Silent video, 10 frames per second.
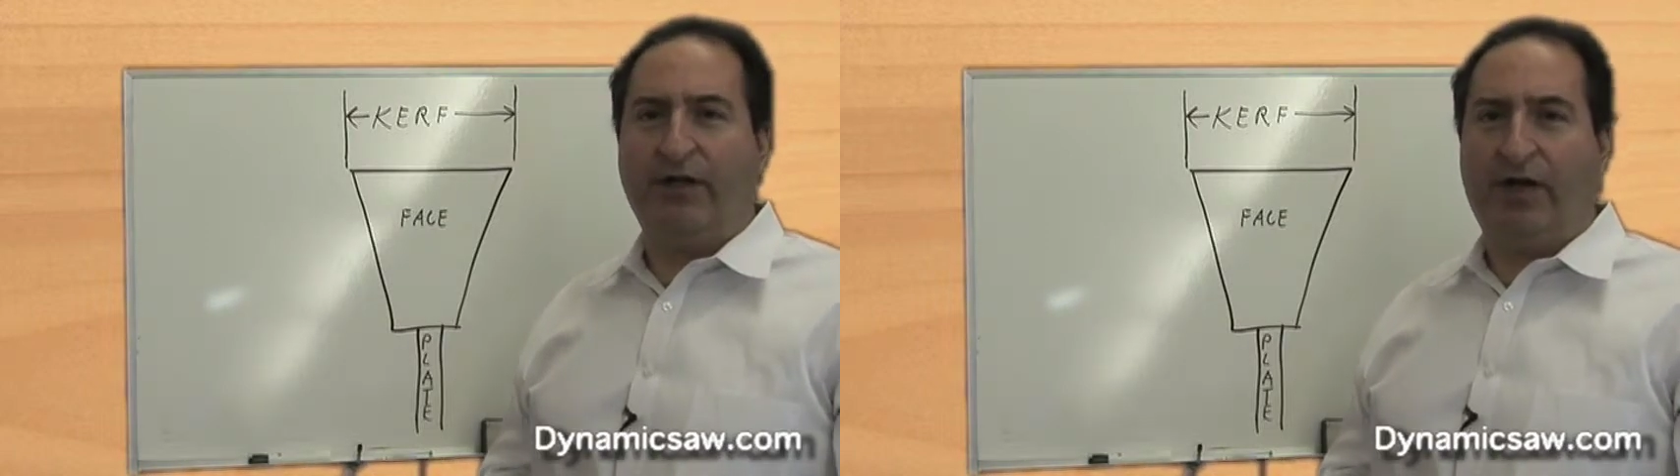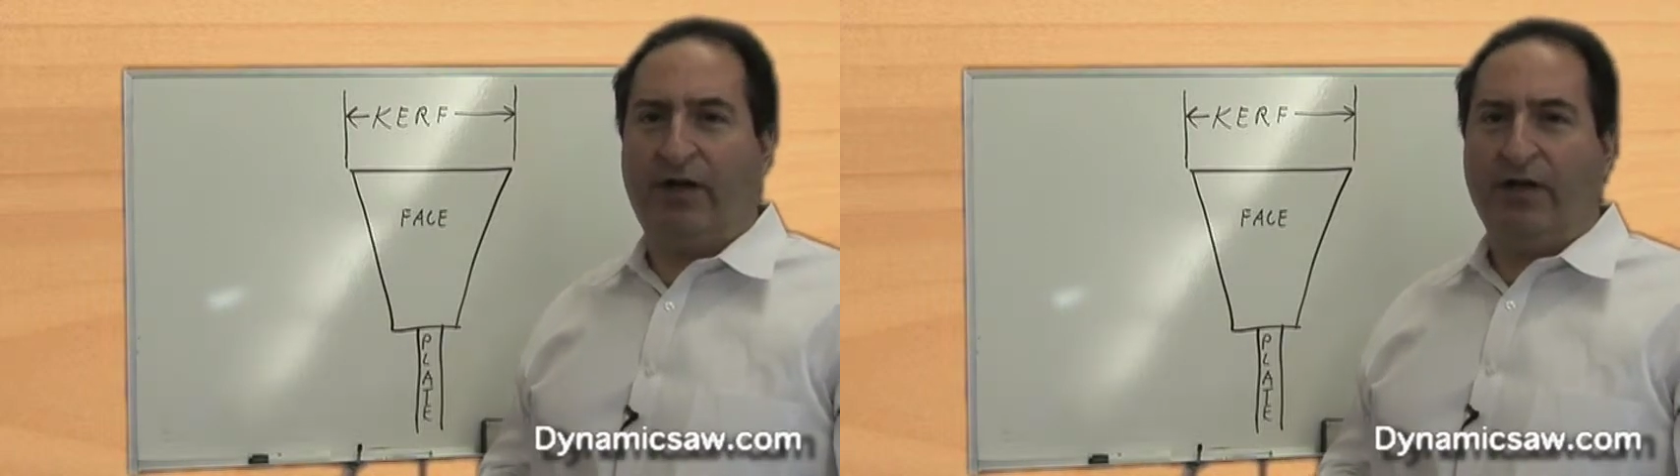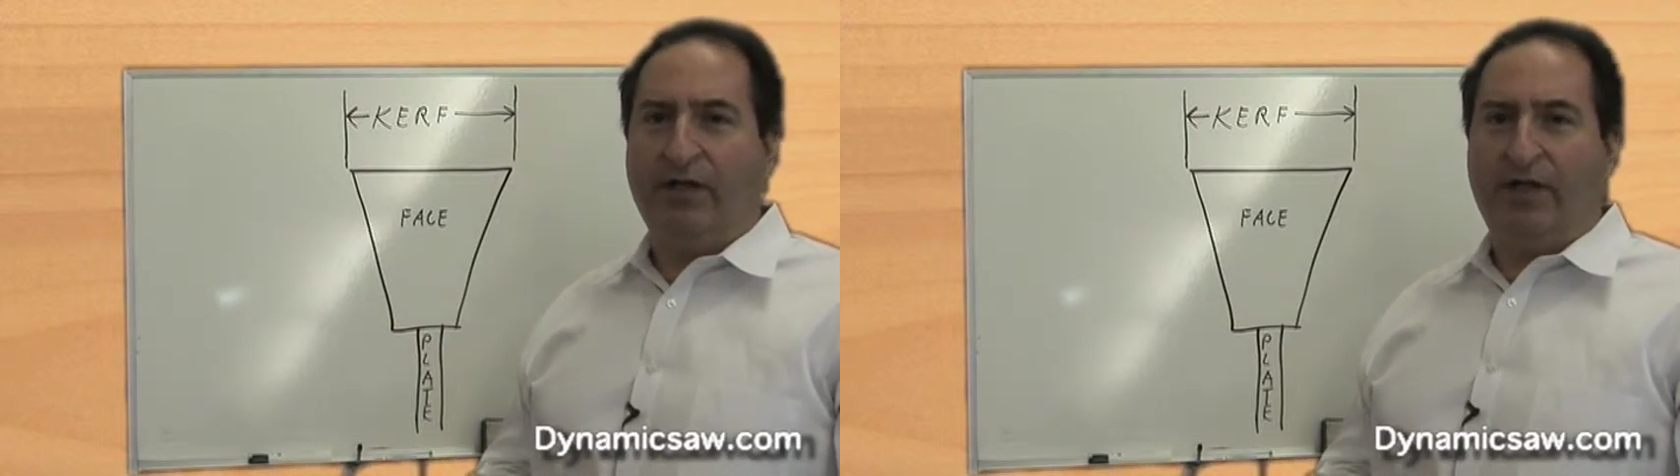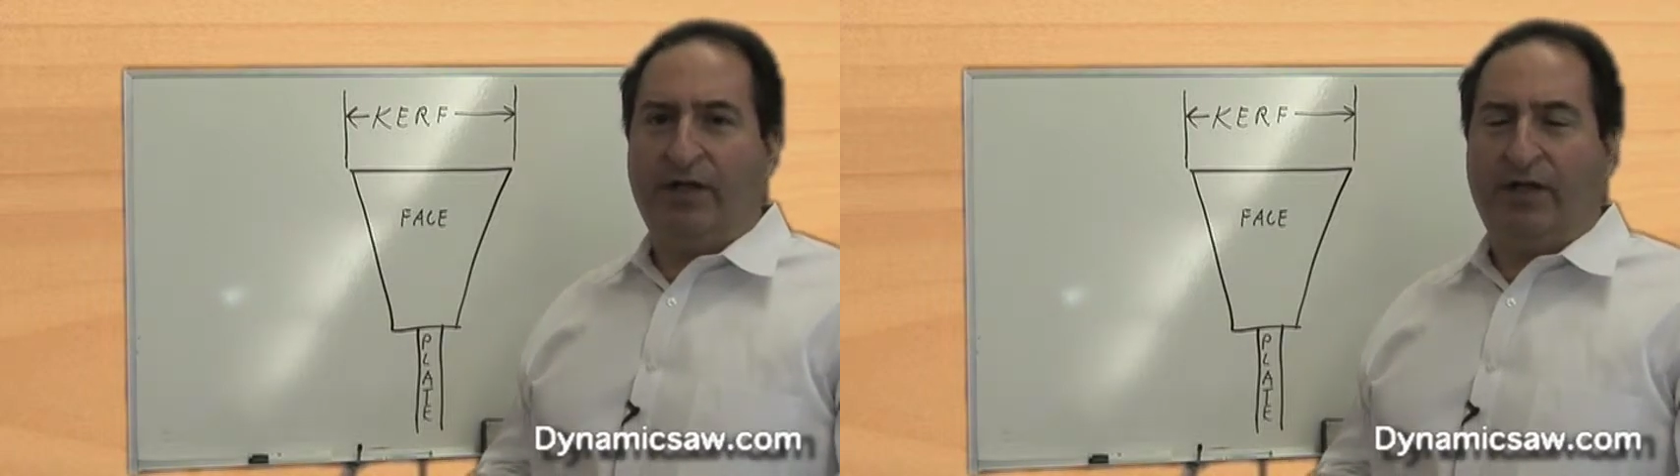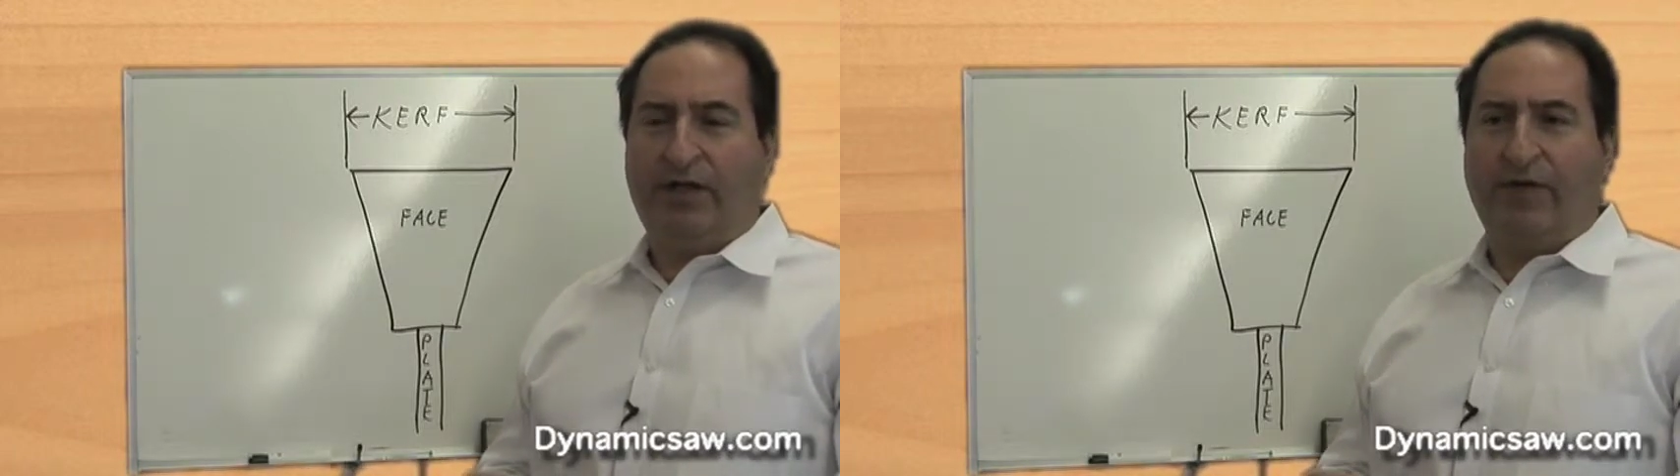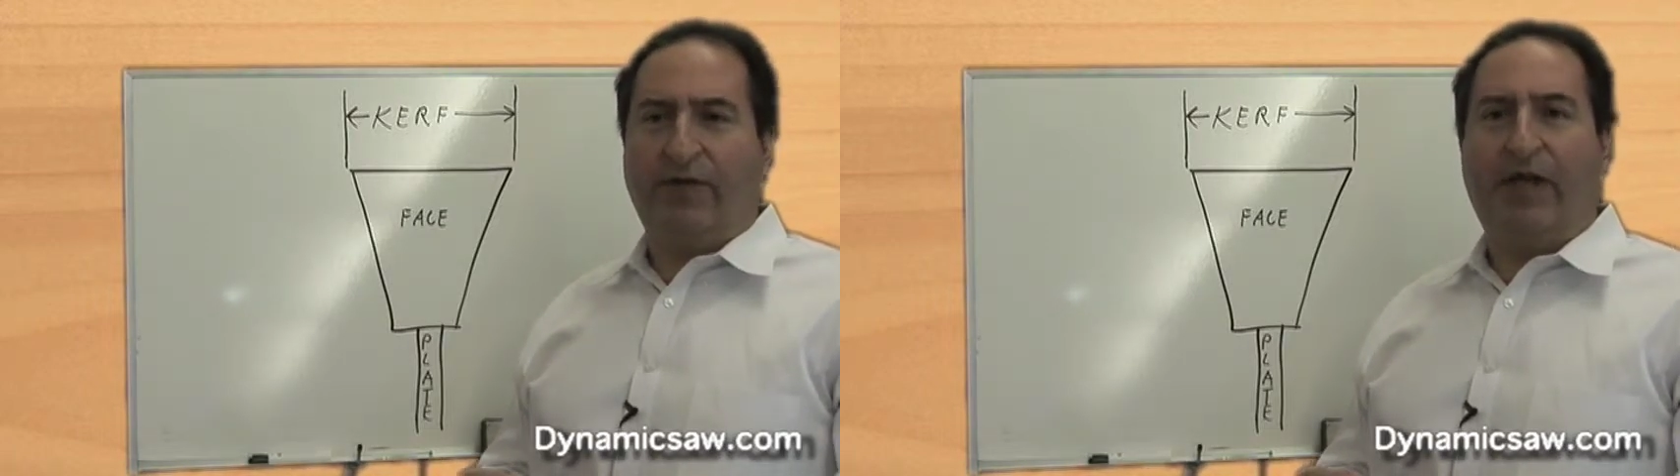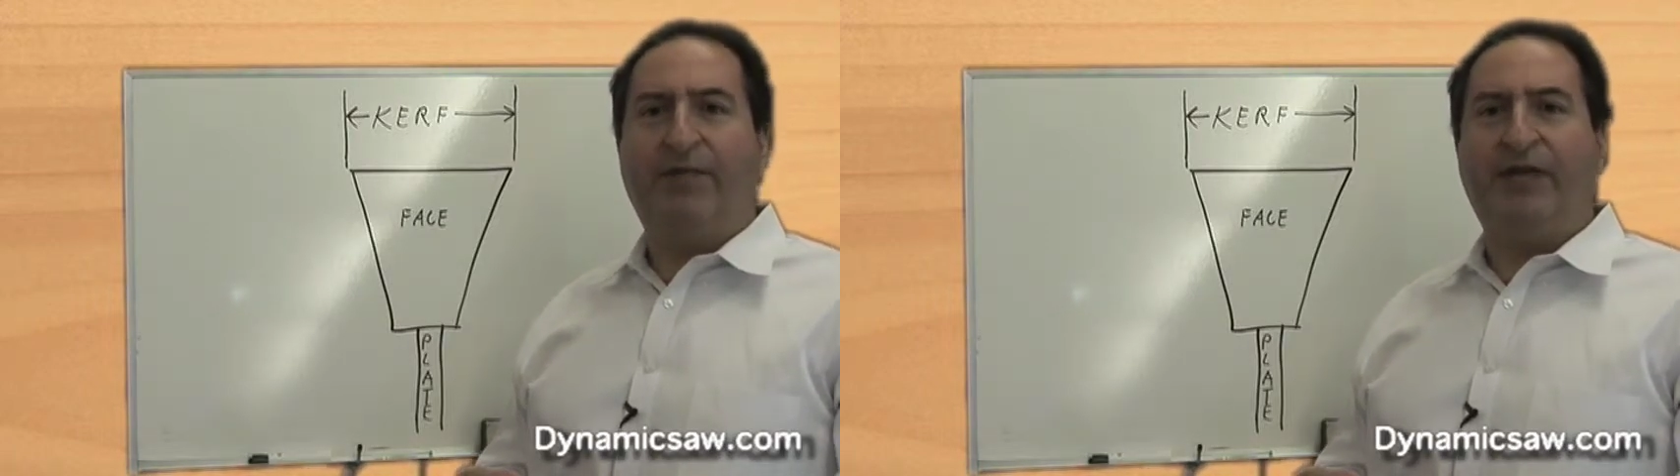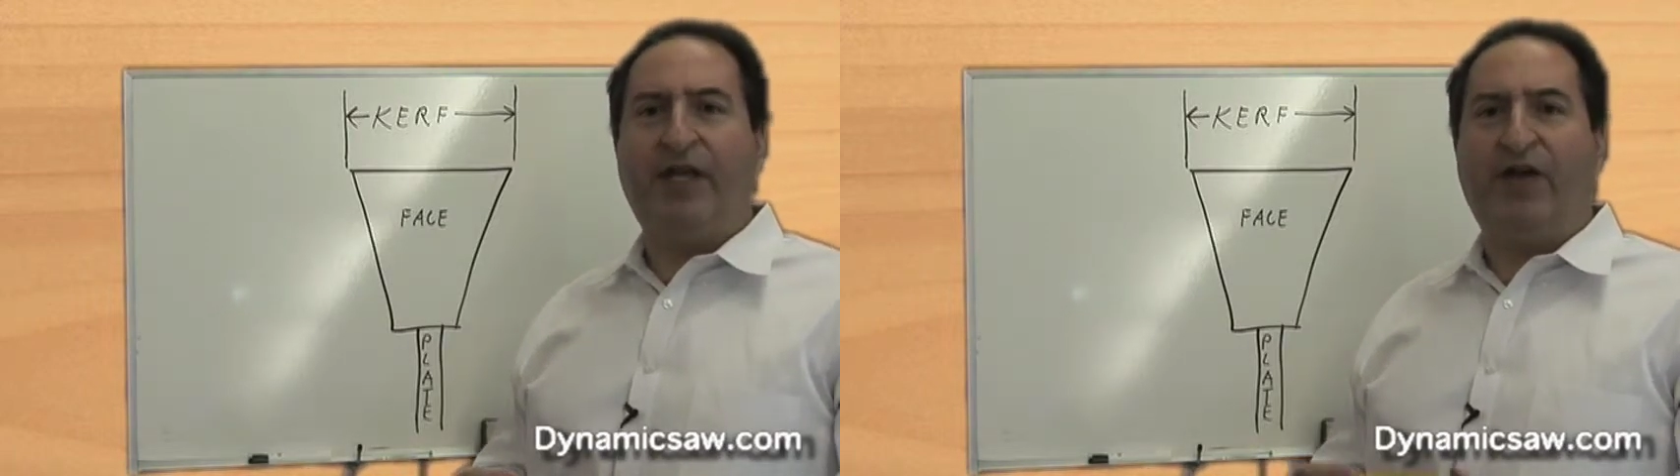they were an
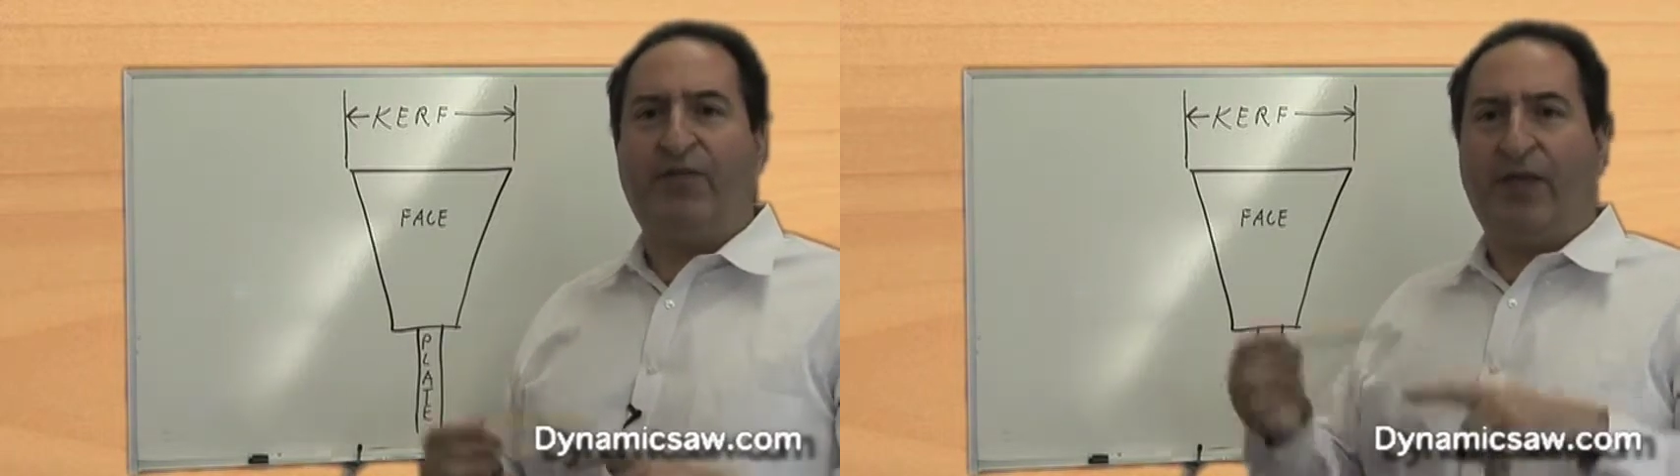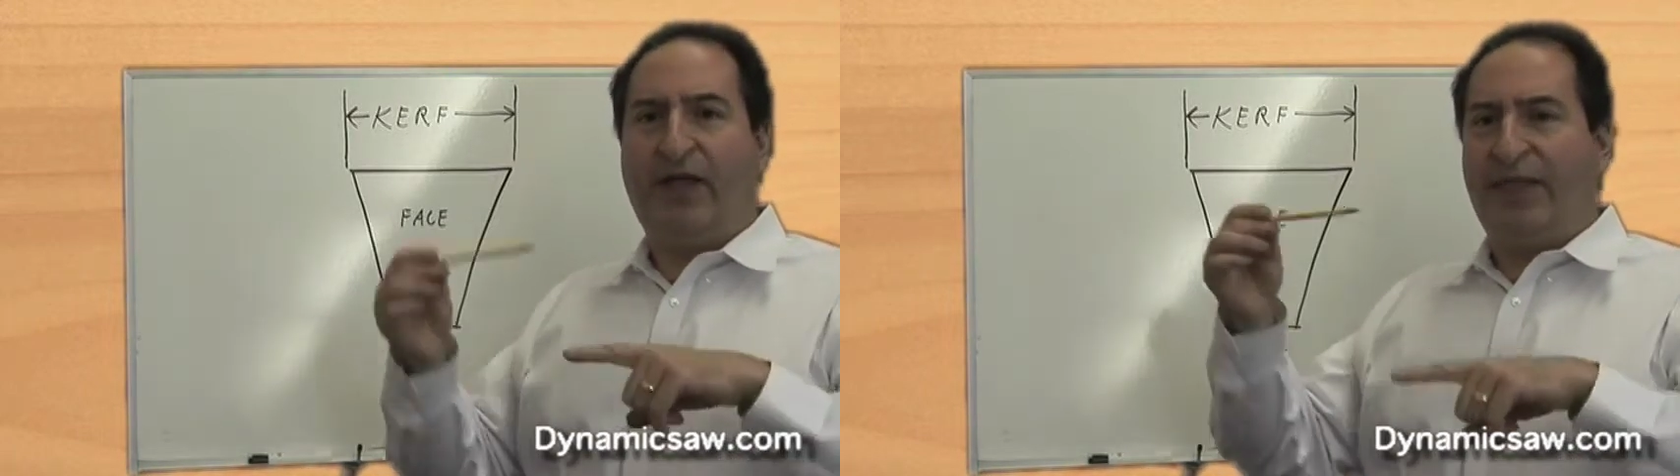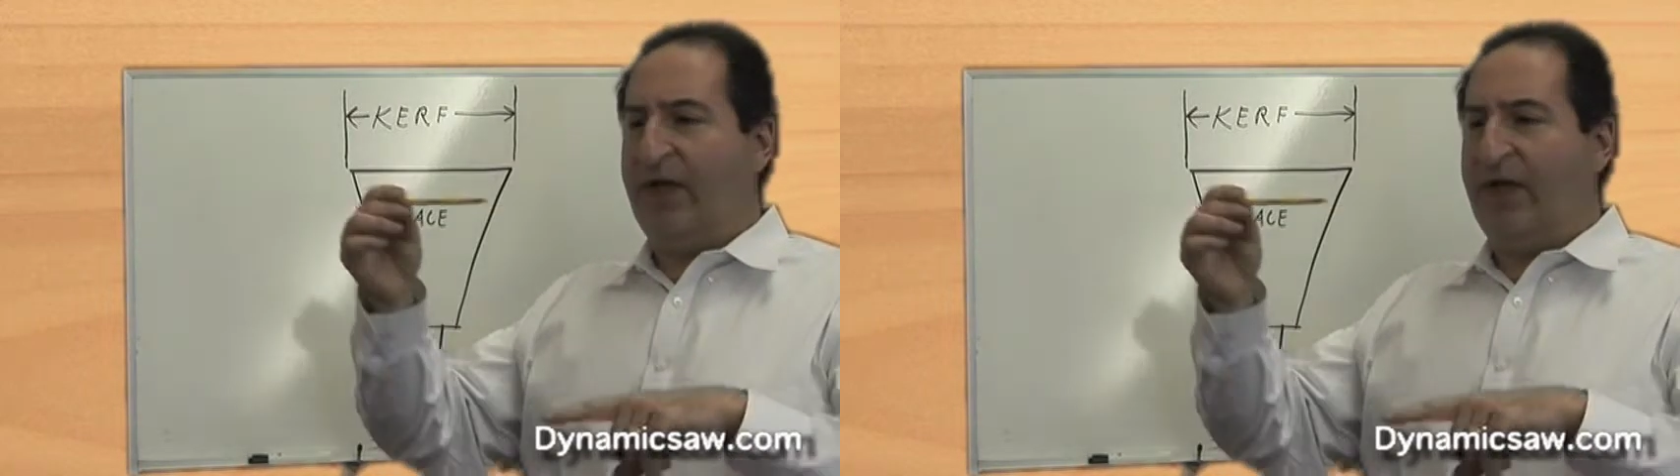MDF plant,